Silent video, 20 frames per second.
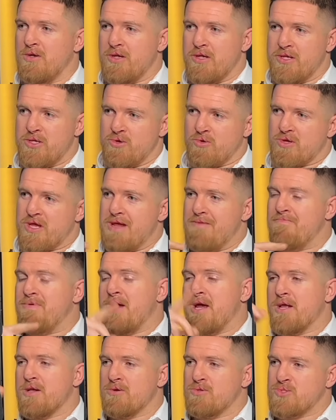you'll keep
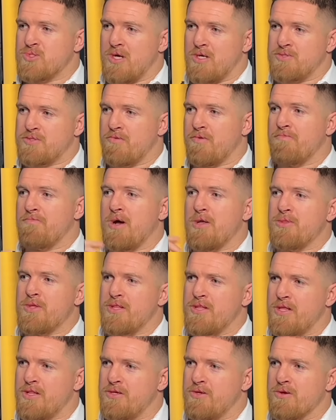paying yourself every month,
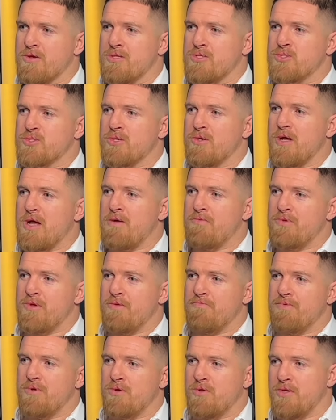and then you're going to still have the
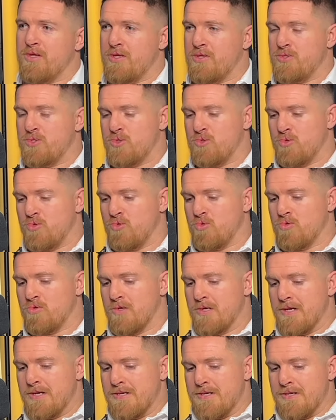ability to
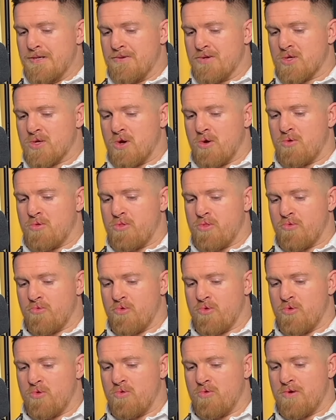go
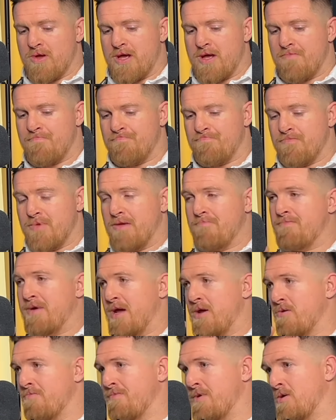through and pay
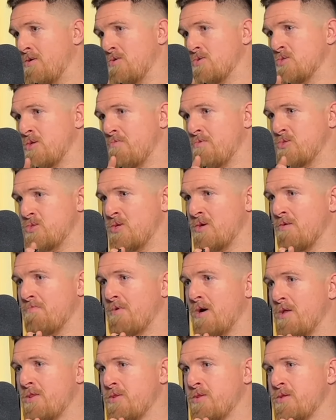your bills every single
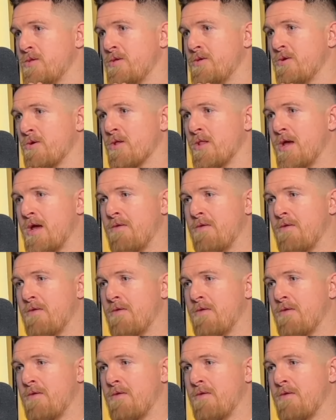month, and you're going to